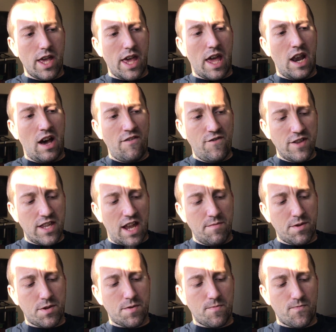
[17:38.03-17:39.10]
And
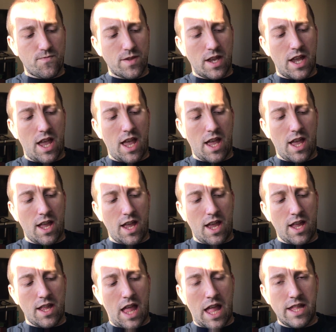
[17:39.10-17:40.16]
oftentimes,
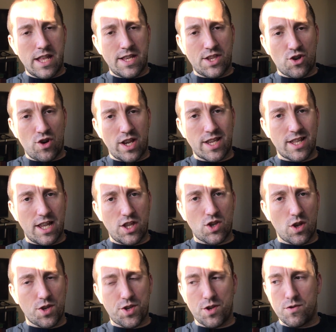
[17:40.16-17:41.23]
and this translates
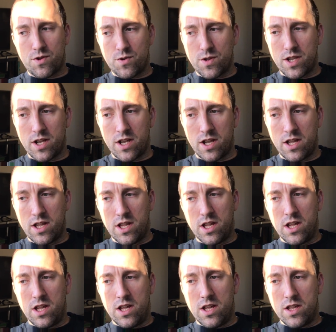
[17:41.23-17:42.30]
also to the
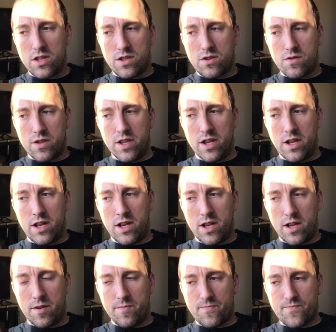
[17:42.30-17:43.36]
to
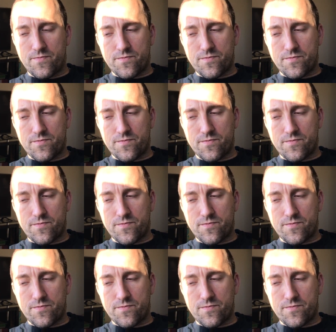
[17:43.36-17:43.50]
the